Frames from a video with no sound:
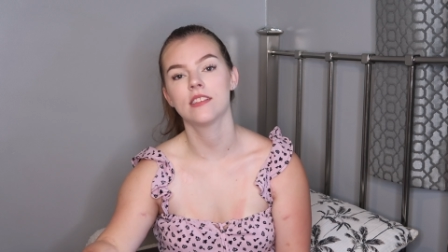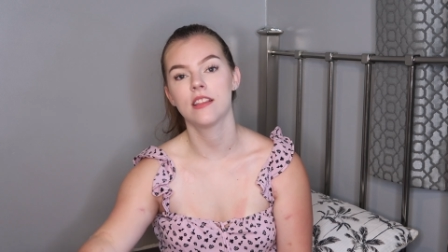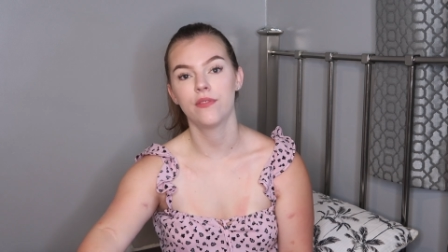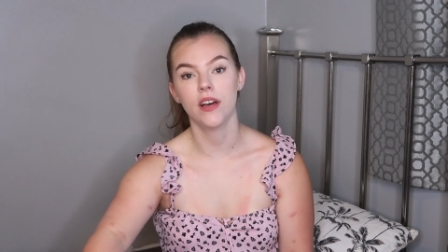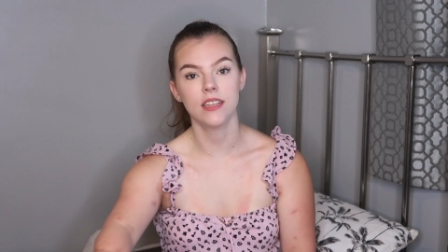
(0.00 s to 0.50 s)

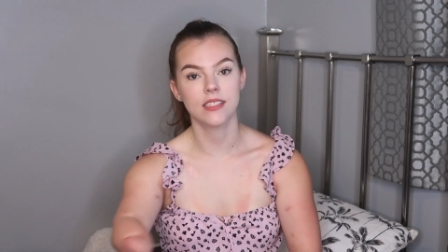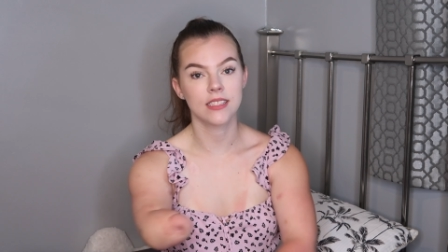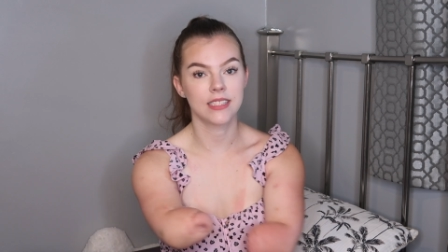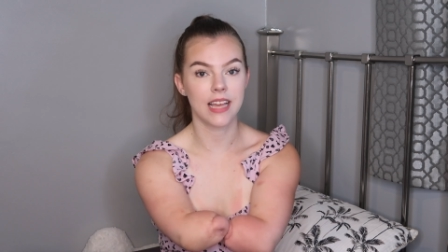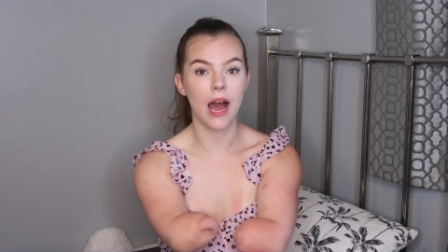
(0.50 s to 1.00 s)
So the
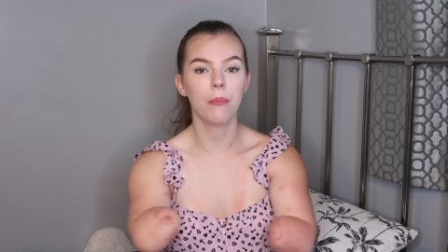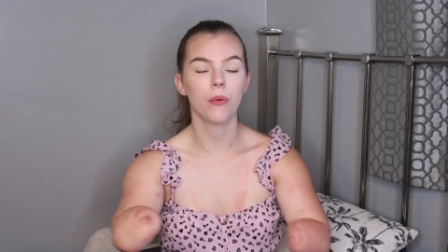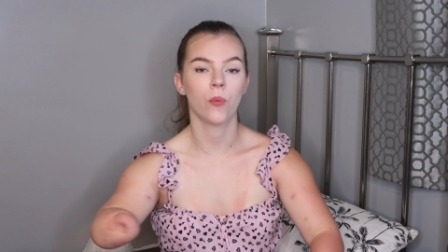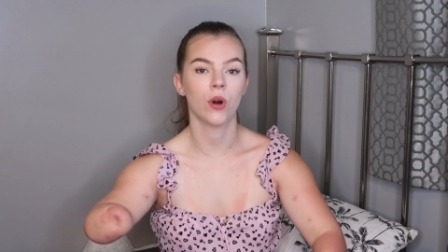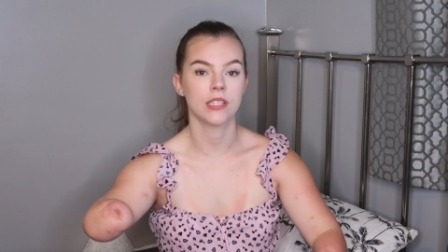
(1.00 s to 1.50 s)
first
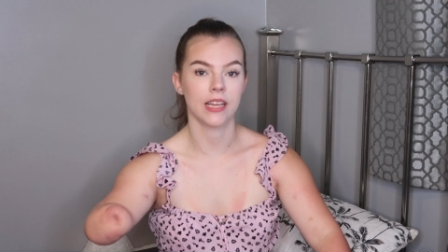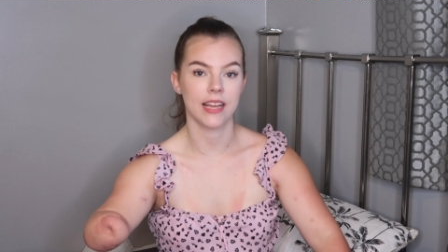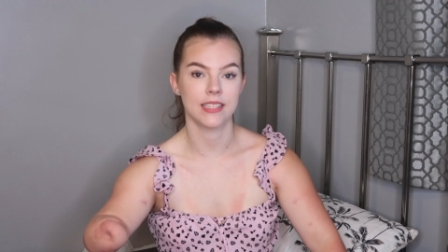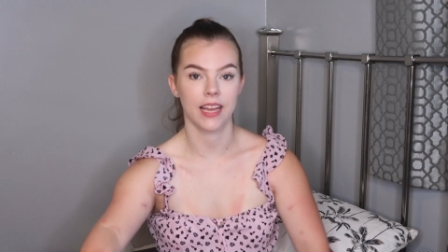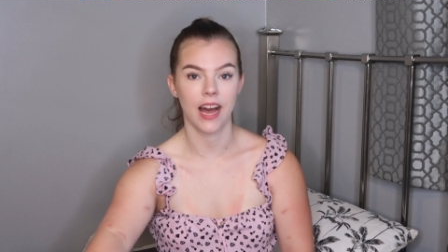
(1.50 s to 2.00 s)
step was
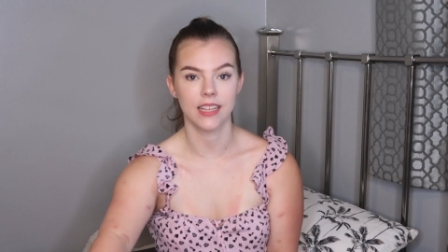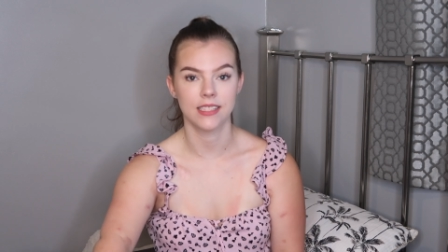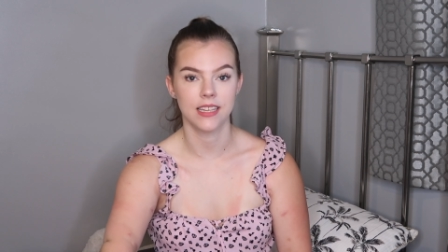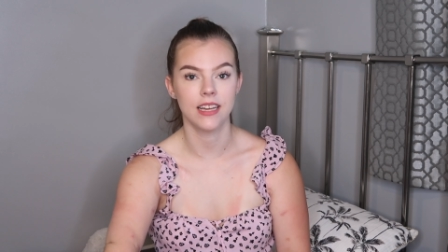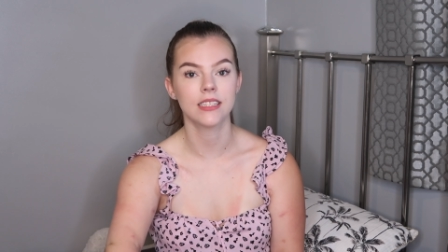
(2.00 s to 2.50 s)
getting
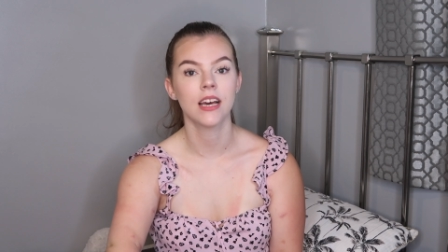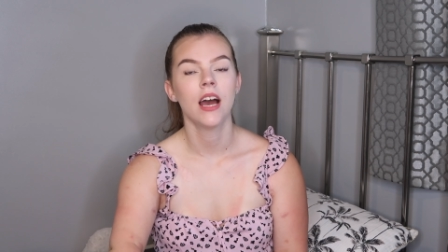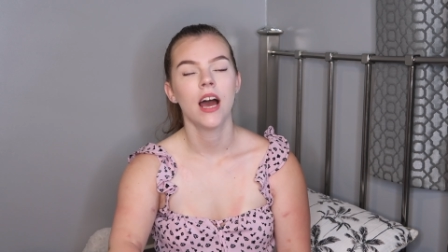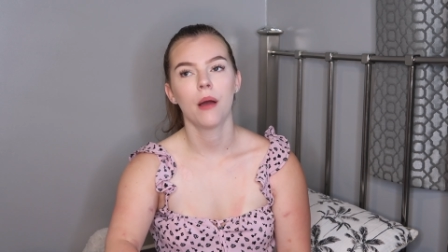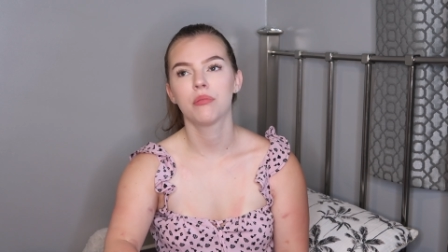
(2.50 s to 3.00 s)
casted.
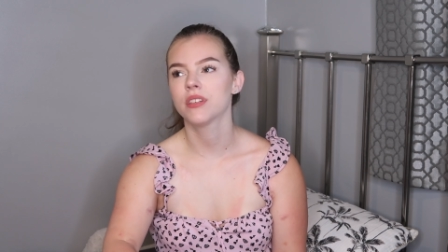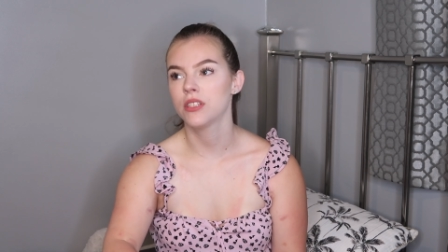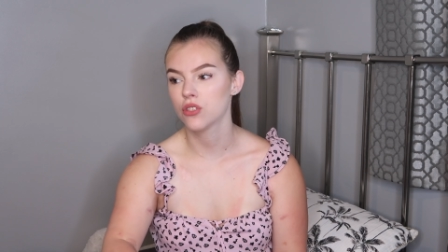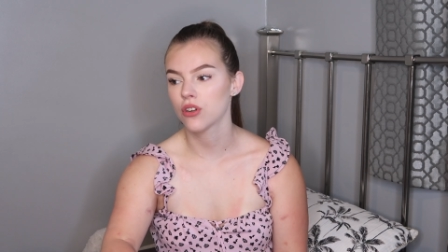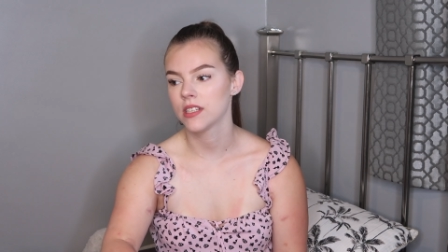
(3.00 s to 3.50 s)
I'm
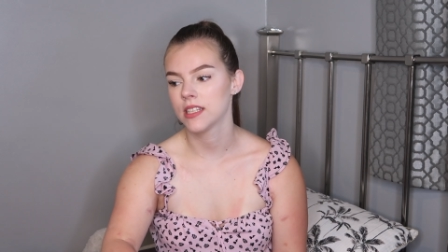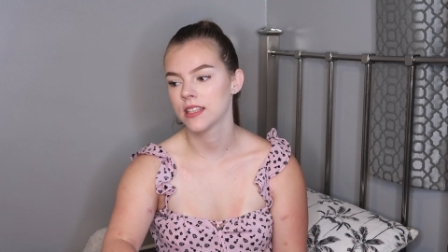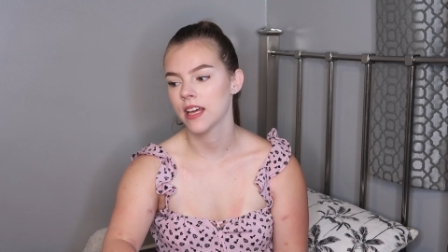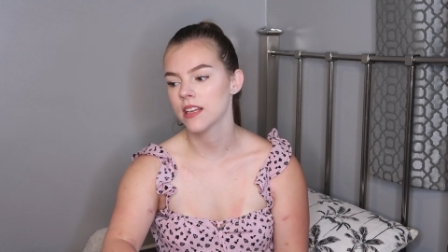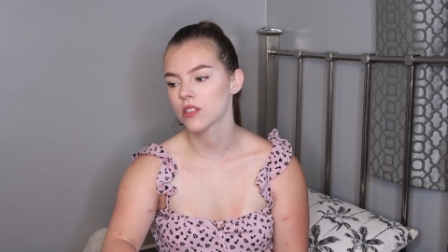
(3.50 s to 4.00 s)
pretty sure I
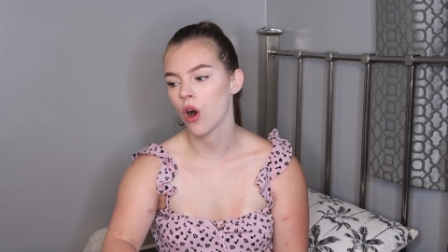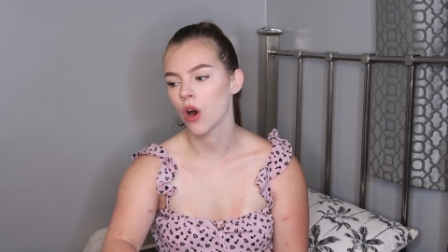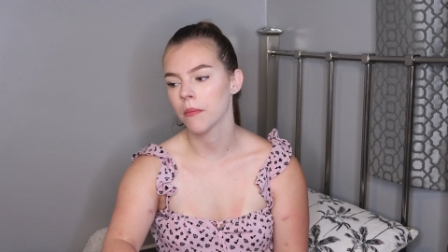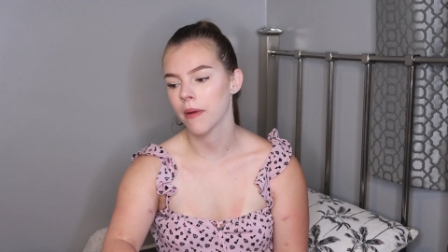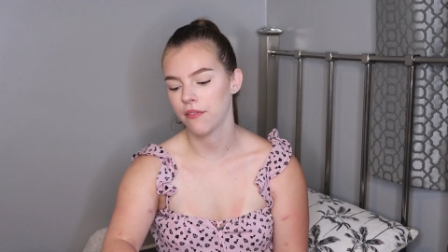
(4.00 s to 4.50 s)
did this
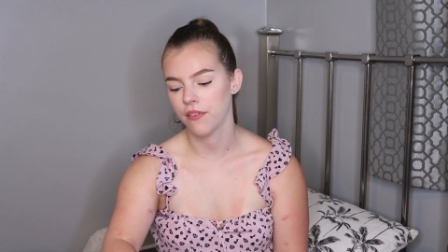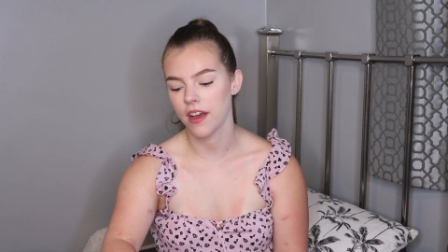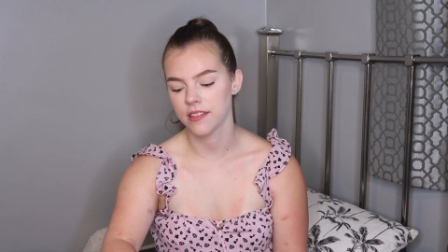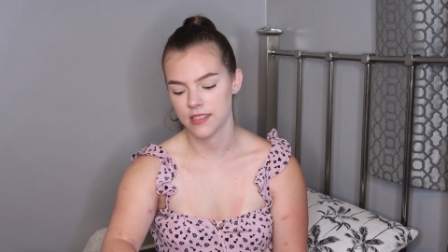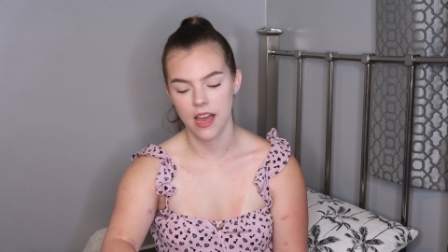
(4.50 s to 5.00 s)
on my
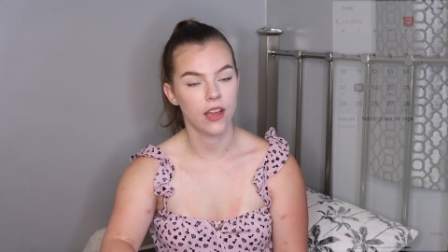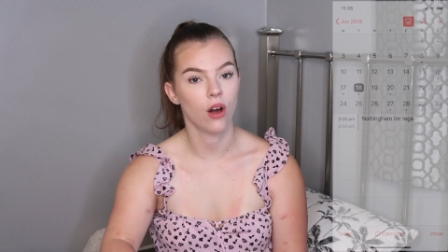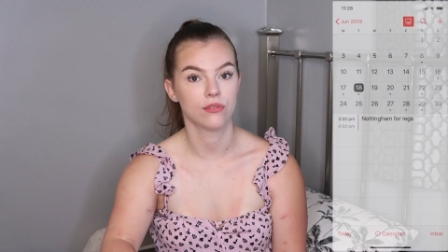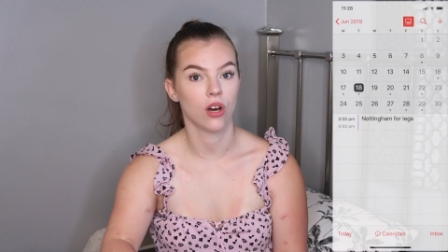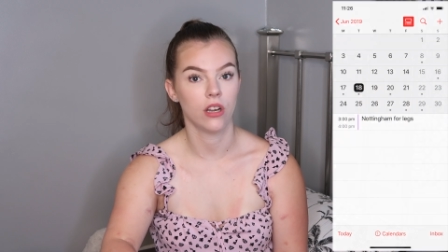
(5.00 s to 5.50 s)
first day
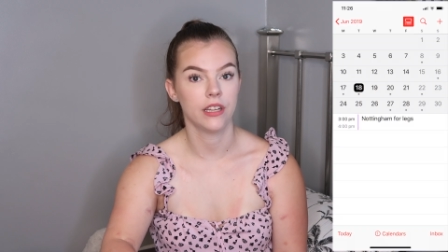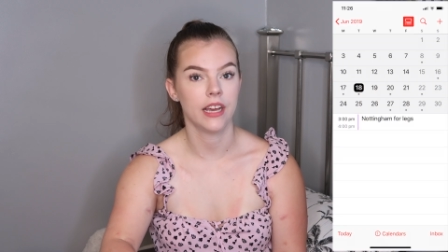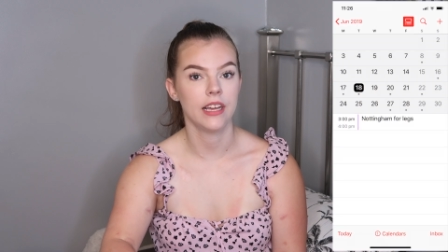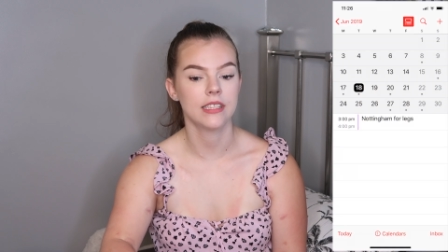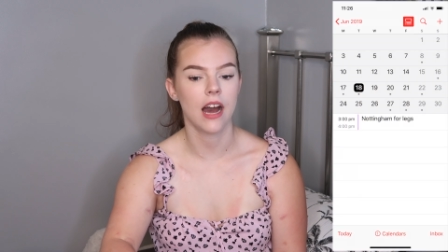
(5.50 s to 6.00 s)
of the
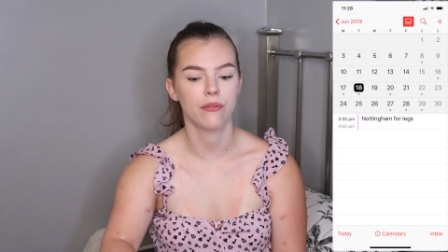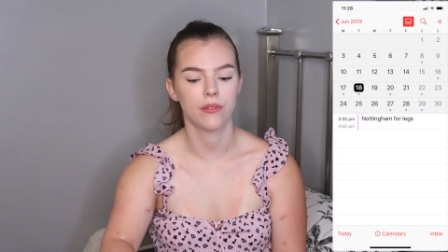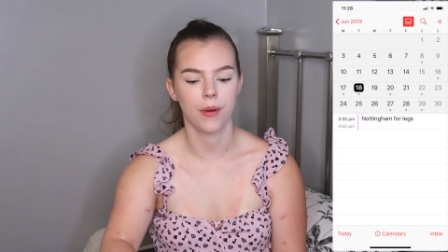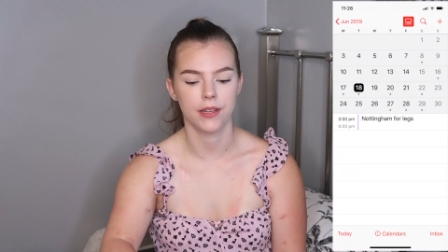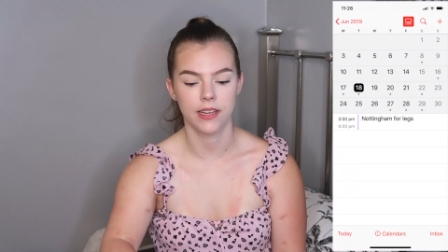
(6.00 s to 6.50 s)
holidays
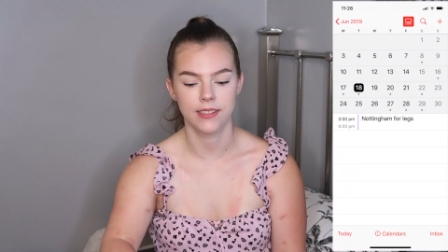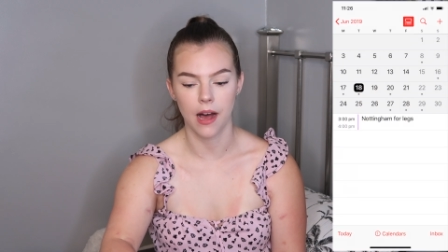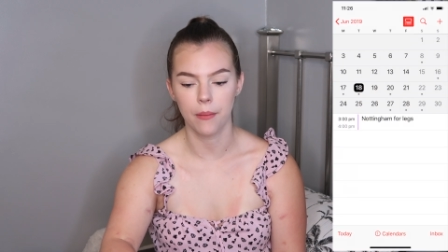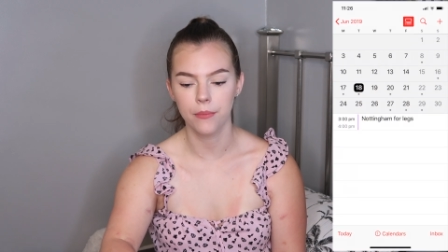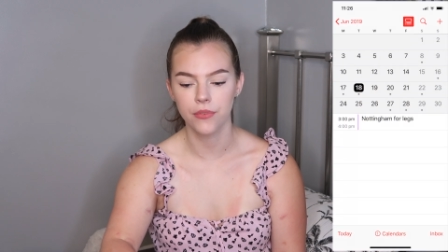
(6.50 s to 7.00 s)
after my
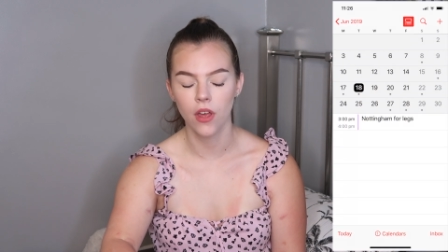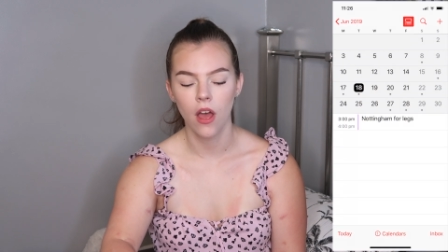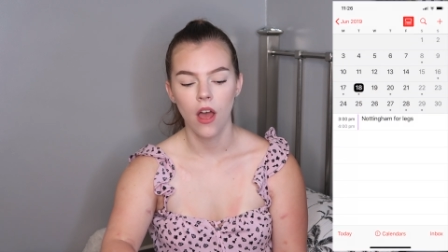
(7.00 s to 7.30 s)
exams.